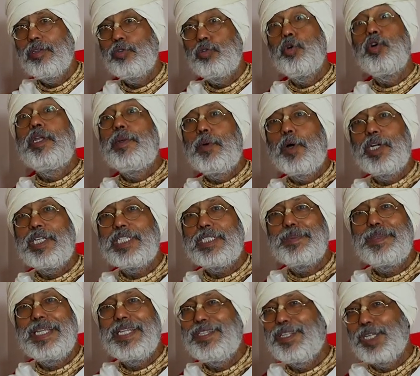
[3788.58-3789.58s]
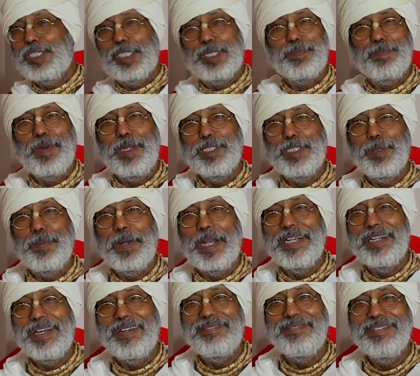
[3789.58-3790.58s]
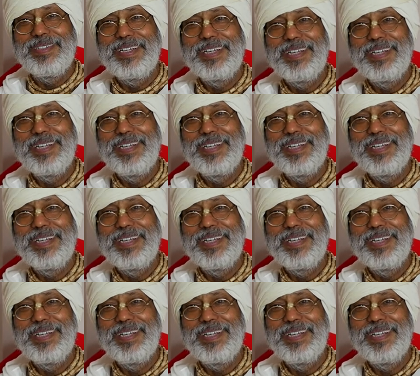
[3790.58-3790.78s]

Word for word: Through devotees means this Panchapanda.